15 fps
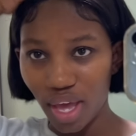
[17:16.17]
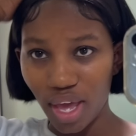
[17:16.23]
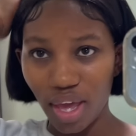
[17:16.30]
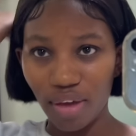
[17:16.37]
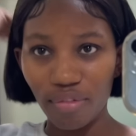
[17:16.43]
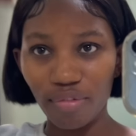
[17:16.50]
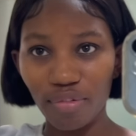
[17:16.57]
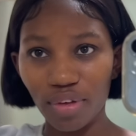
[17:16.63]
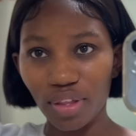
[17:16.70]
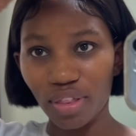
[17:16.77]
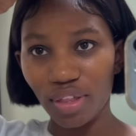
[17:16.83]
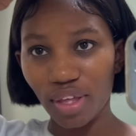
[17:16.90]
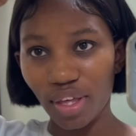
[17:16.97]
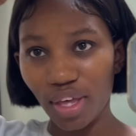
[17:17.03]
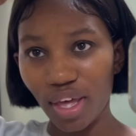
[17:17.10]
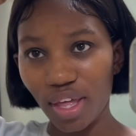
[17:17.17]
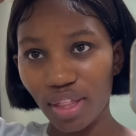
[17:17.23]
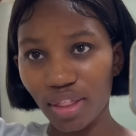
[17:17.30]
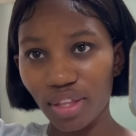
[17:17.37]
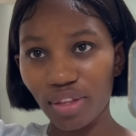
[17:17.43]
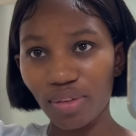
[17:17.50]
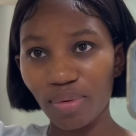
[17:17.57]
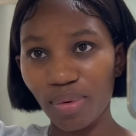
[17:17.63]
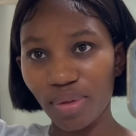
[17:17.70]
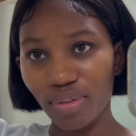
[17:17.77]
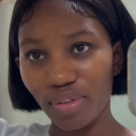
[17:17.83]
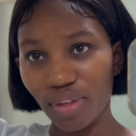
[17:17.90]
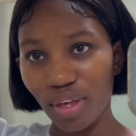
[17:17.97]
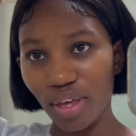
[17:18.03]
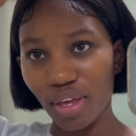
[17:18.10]
everything and this was
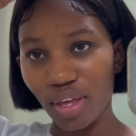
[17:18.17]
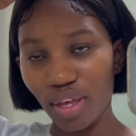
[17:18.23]
a